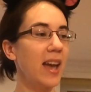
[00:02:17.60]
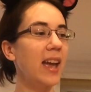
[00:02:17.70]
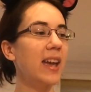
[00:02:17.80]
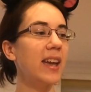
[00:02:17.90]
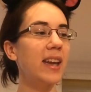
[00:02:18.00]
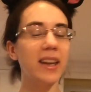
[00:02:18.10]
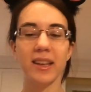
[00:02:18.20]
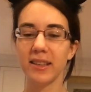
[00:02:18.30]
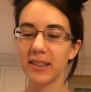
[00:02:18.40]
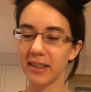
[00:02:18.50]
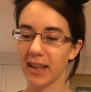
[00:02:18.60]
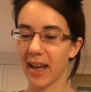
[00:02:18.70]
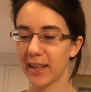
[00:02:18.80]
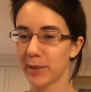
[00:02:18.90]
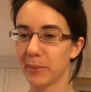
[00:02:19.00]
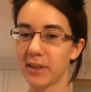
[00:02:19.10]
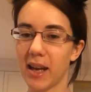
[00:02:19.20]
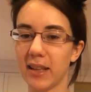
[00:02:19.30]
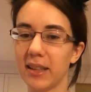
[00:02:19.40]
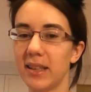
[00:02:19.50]
And last but
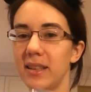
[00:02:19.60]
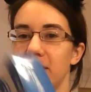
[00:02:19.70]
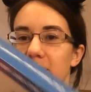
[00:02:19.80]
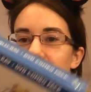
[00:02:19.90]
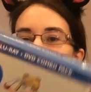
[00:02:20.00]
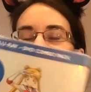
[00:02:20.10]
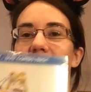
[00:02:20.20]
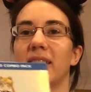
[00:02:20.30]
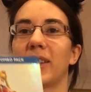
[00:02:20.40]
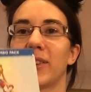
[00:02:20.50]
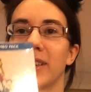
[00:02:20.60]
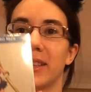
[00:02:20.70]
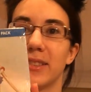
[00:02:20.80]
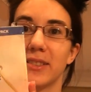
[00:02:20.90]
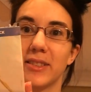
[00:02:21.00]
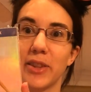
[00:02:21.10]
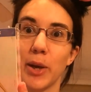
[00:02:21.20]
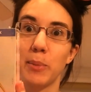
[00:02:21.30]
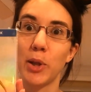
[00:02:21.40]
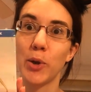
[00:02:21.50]
not least, here is the
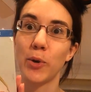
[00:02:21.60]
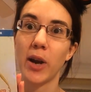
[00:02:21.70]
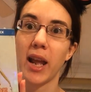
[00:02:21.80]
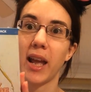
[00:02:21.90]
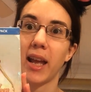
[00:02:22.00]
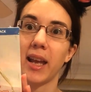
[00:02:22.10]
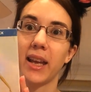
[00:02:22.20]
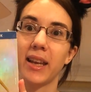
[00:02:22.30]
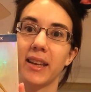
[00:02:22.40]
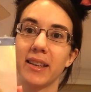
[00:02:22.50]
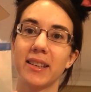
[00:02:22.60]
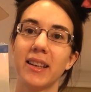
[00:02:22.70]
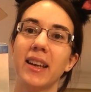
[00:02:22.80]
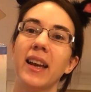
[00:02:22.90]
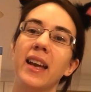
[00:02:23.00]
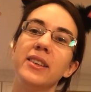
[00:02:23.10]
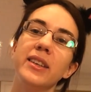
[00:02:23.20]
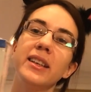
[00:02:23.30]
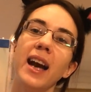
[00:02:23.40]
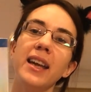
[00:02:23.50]
Blu-ray. And you
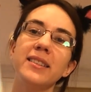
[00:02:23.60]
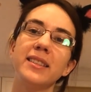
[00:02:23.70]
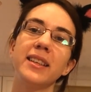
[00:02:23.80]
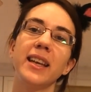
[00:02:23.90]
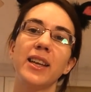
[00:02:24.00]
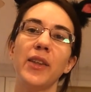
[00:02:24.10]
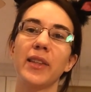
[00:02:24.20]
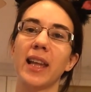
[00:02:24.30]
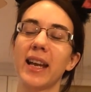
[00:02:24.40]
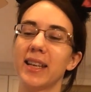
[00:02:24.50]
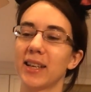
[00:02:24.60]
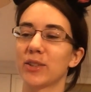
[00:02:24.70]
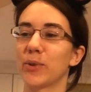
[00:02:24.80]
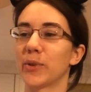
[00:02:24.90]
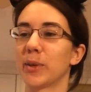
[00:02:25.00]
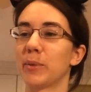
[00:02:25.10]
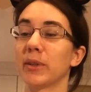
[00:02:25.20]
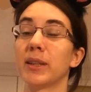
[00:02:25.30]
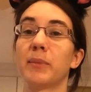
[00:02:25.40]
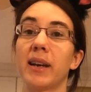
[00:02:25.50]
can kind of see, I know the lighting is
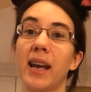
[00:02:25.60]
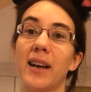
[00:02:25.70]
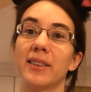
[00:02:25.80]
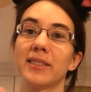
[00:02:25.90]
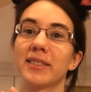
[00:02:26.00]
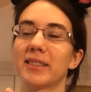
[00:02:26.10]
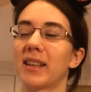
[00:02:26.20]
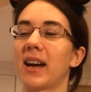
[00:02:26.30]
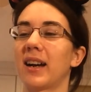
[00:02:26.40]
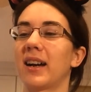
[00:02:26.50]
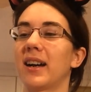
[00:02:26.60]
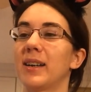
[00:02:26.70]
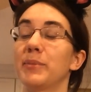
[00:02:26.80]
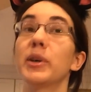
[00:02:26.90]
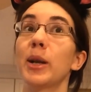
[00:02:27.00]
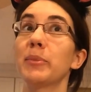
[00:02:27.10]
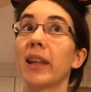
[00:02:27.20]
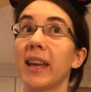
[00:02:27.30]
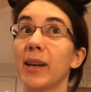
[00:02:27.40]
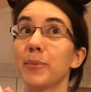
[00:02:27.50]
horrible in my house. I put up
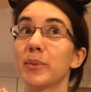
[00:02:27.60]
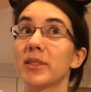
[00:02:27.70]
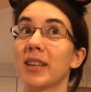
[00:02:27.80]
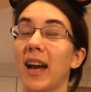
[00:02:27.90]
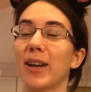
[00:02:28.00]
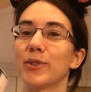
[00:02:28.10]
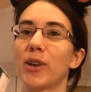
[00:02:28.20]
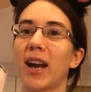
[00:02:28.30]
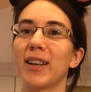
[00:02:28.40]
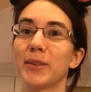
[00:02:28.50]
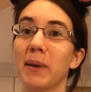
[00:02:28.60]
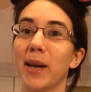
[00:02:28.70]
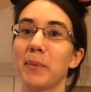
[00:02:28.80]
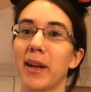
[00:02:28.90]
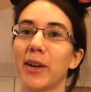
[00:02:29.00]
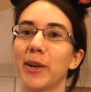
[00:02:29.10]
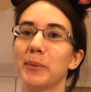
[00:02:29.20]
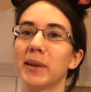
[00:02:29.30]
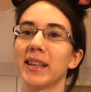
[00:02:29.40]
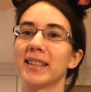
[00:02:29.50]
lamps, I tried to make it better,
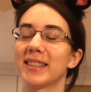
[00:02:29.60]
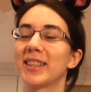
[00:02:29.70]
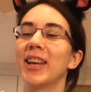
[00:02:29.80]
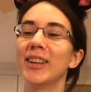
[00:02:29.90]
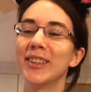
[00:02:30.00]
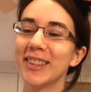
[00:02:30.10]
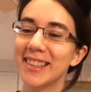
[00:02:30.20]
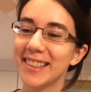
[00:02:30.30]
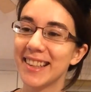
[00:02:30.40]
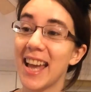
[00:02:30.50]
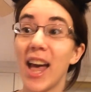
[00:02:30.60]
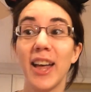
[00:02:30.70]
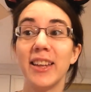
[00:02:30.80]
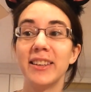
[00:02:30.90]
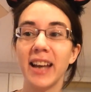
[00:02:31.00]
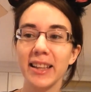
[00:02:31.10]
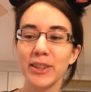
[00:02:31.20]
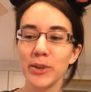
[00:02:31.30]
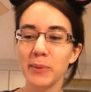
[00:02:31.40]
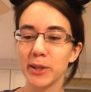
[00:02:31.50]
but it's still not
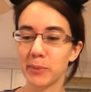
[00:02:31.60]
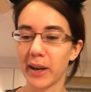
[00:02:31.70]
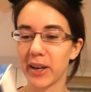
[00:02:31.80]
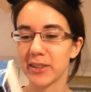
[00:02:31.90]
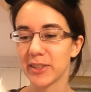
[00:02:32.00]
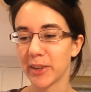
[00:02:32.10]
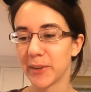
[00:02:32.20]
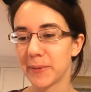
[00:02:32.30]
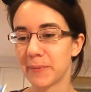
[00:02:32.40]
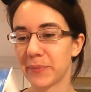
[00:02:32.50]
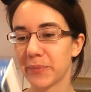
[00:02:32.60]
too much better, so.